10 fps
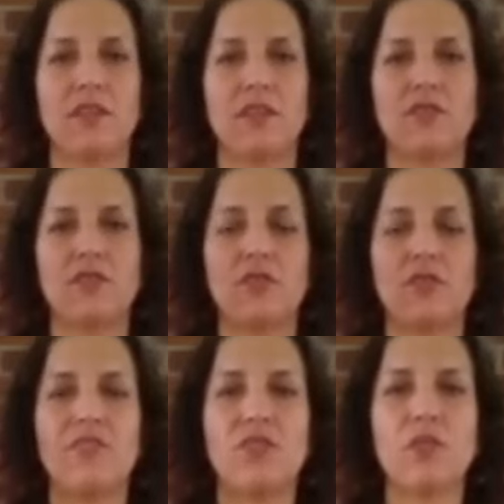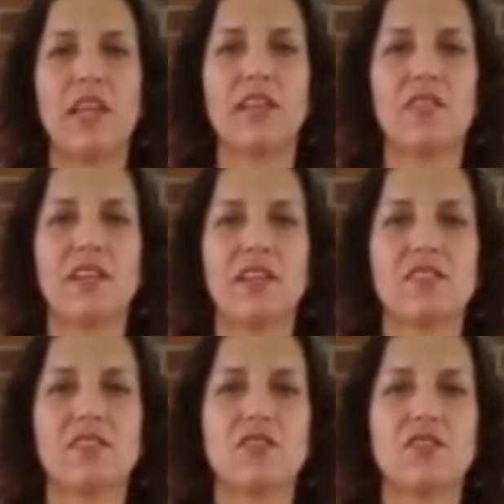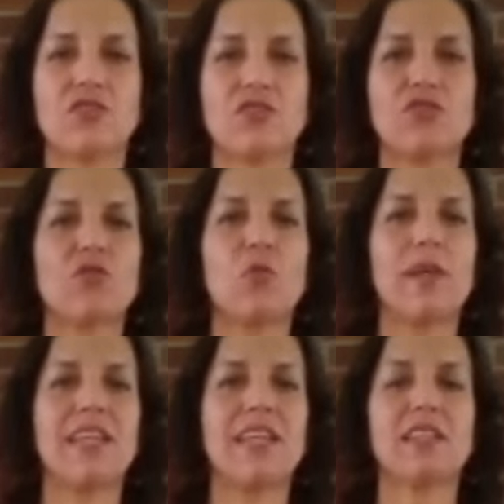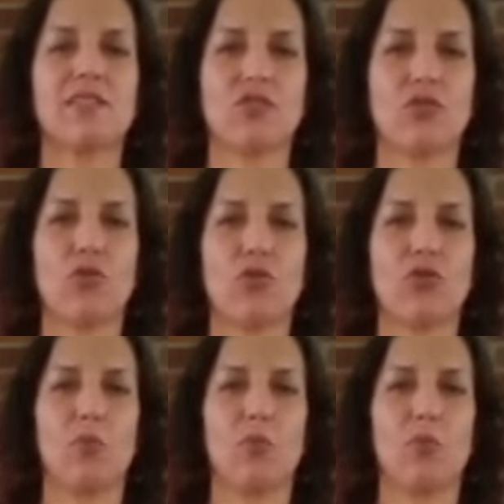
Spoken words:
So do a few like this. So you're squeezing the shoulder